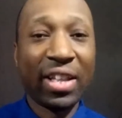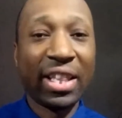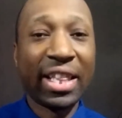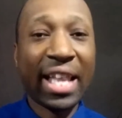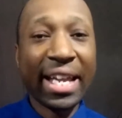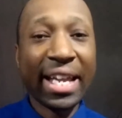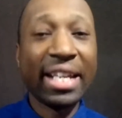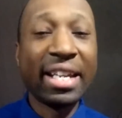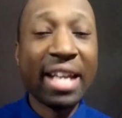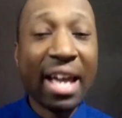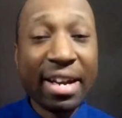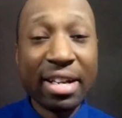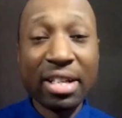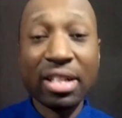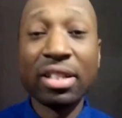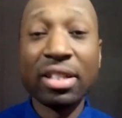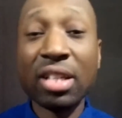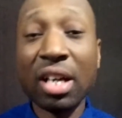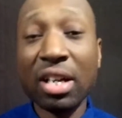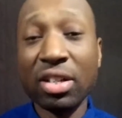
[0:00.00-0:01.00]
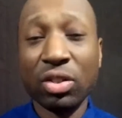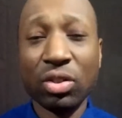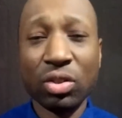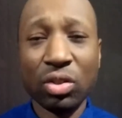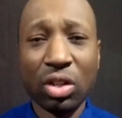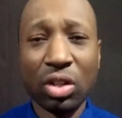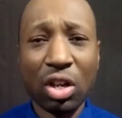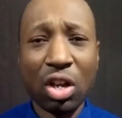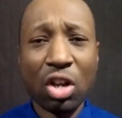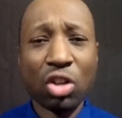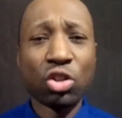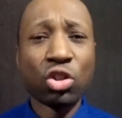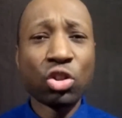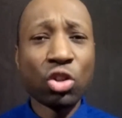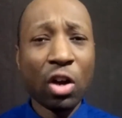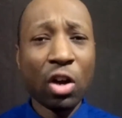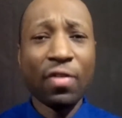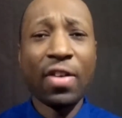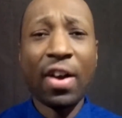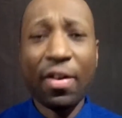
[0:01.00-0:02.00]
light in the end of the tunnel,
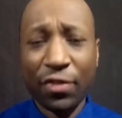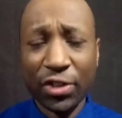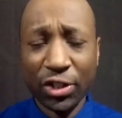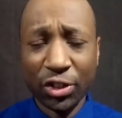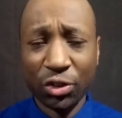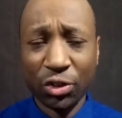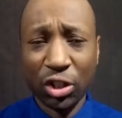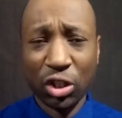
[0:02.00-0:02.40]
solve our fiscal